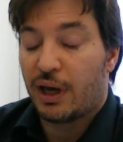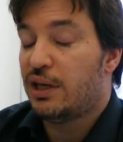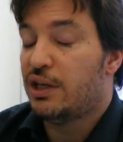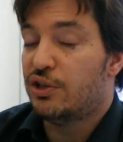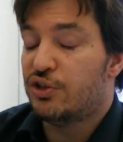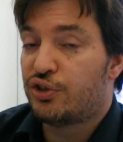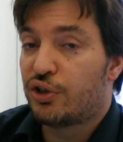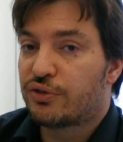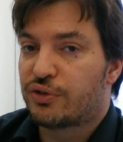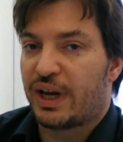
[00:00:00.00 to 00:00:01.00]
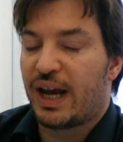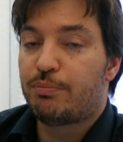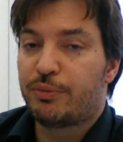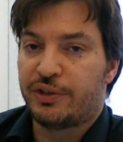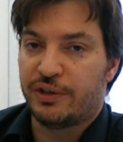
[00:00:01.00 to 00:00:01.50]
and he deserves our
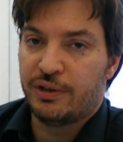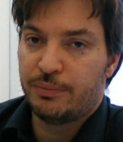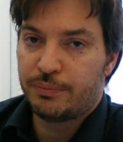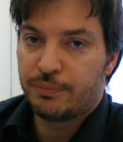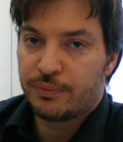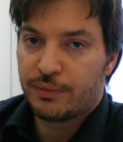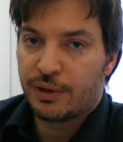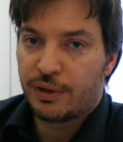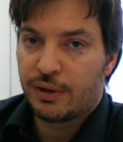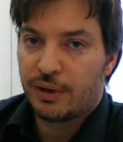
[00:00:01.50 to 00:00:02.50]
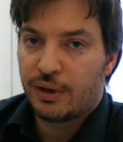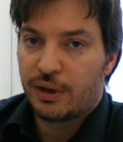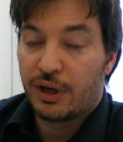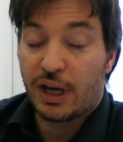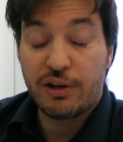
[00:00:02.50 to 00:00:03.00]
empathy
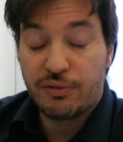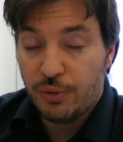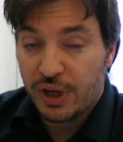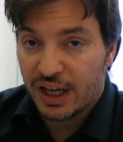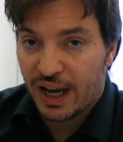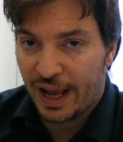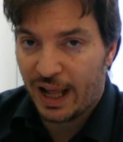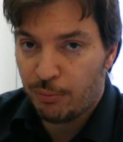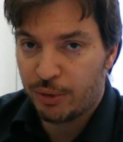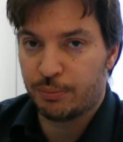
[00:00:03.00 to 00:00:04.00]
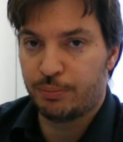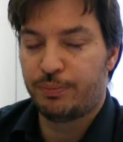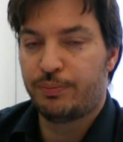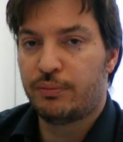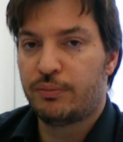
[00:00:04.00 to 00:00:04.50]
and if we can help him
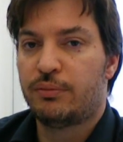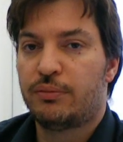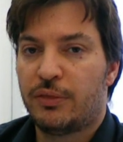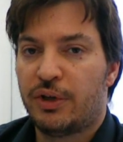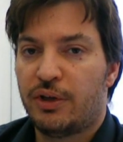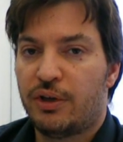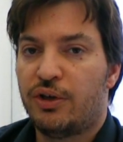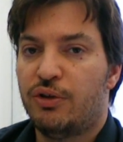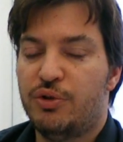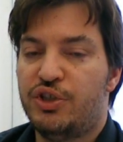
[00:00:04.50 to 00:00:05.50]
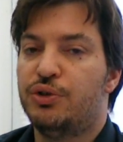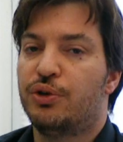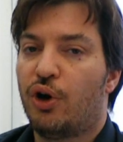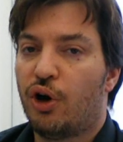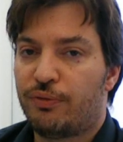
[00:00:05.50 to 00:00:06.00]
we
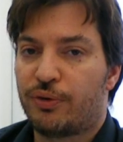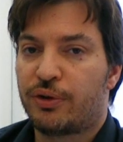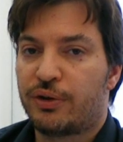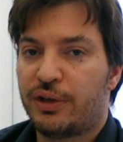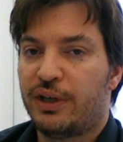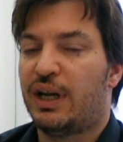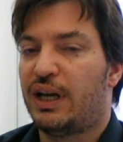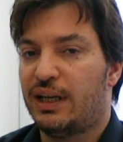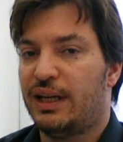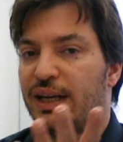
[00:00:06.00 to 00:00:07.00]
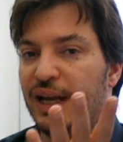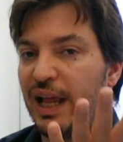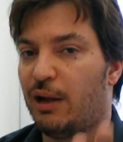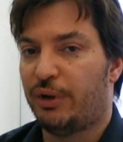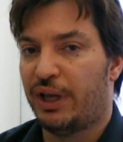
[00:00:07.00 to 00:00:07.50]
should offer that
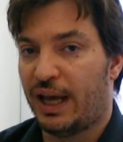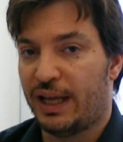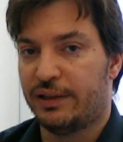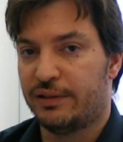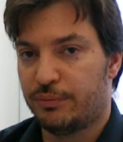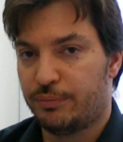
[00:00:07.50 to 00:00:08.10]
helping hand.